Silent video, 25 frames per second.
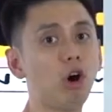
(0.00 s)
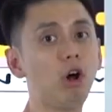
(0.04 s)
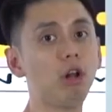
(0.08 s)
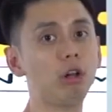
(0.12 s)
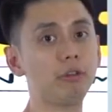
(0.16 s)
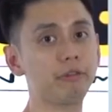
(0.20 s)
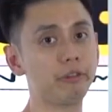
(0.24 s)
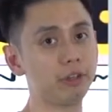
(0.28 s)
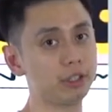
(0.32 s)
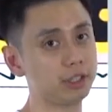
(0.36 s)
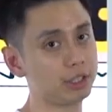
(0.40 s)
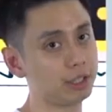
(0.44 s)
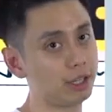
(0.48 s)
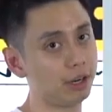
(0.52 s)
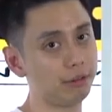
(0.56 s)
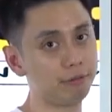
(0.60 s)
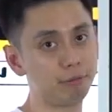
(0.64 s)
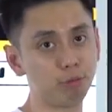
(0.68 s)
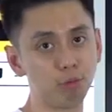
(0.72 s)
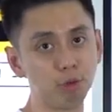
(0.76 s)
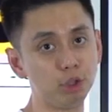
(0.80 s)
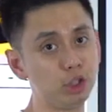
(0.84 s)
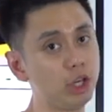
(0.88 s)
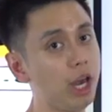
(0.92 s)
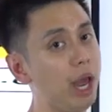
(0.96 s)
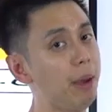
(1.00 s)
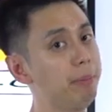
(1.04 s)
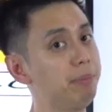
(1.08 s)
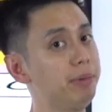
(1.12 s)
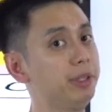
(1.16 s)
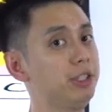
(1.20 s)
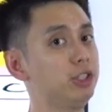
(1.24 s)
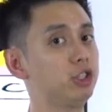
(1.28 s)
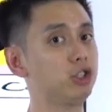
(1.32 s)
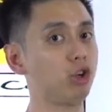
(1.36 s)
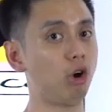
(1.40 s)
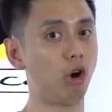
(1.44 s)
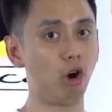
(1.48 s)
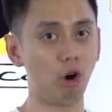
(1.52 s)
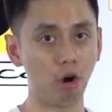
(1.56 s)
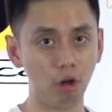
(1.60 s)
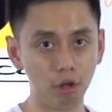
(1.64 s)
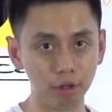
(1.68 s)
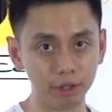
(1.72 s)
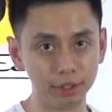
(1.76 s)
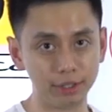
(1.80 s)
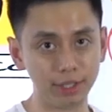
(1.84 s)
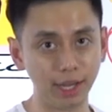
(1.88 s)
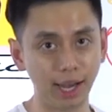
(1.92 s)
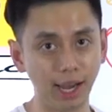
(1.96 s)
all of your stuff, which happens
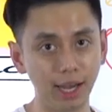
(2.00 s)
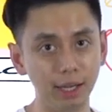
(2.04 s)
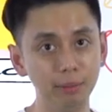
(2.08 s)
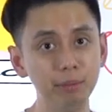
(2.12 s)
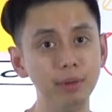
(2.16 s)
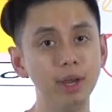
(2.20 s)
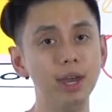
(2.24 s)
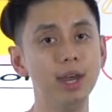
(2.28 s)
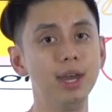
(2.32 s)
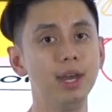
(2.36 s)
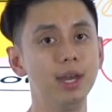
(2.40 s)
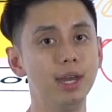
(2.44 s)
all the time,